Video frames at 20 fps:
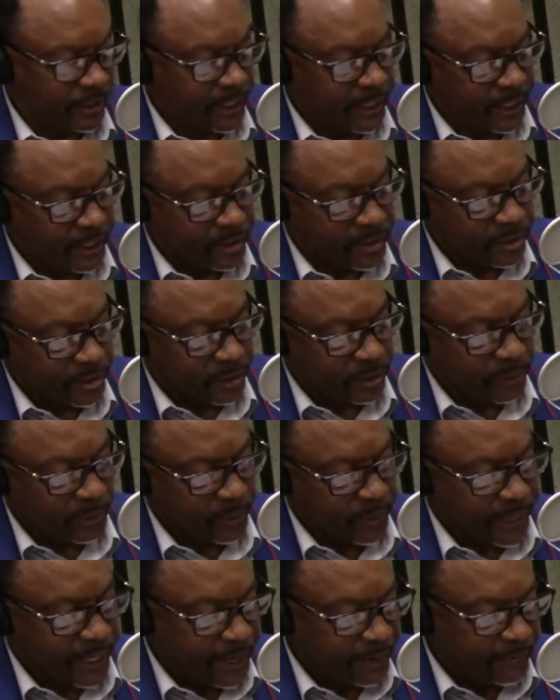Yes,
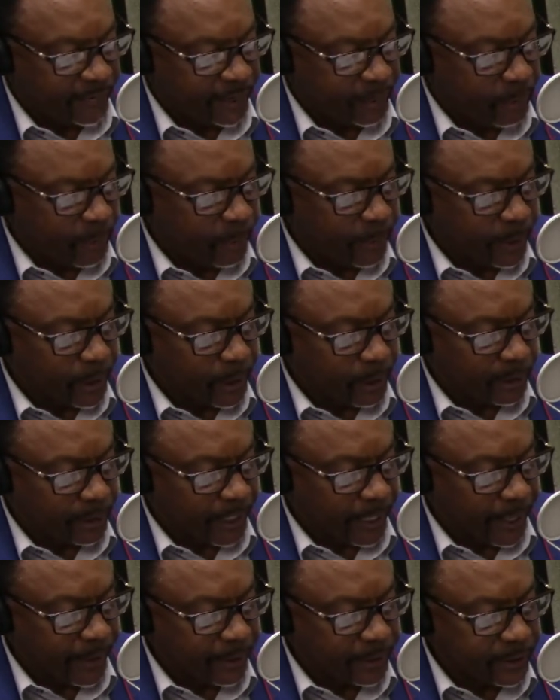we have what we call a
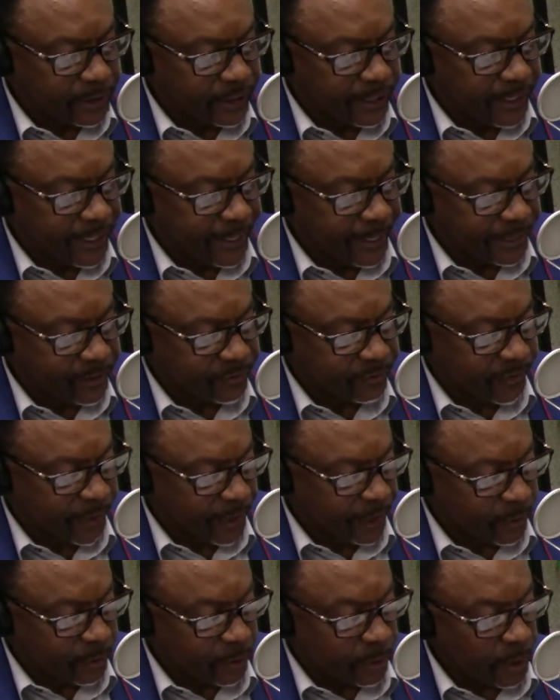guaranteed cash
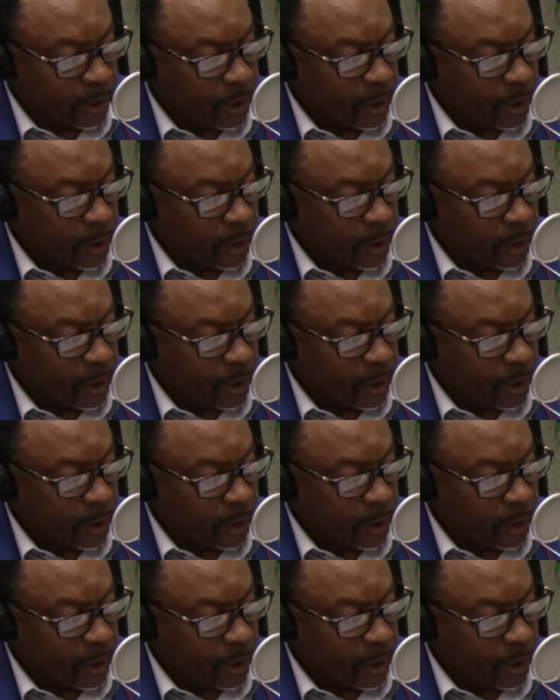value.